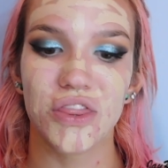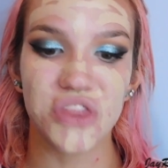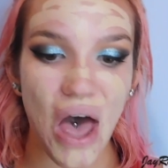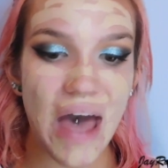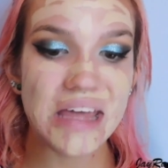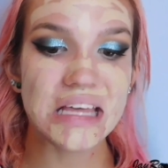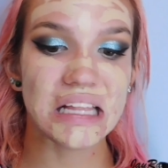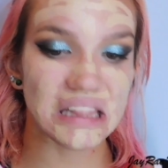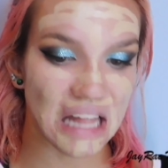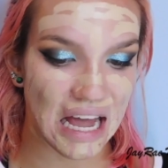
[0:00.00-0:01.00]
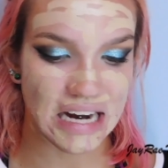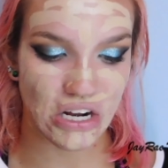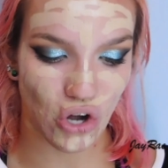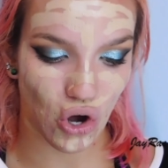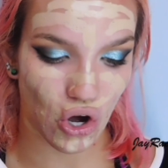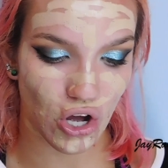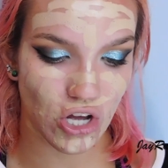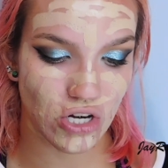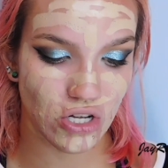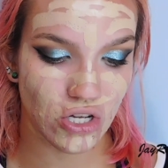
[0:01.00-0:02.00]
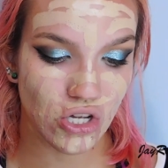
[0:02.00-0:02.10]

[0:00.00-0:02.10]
that glided on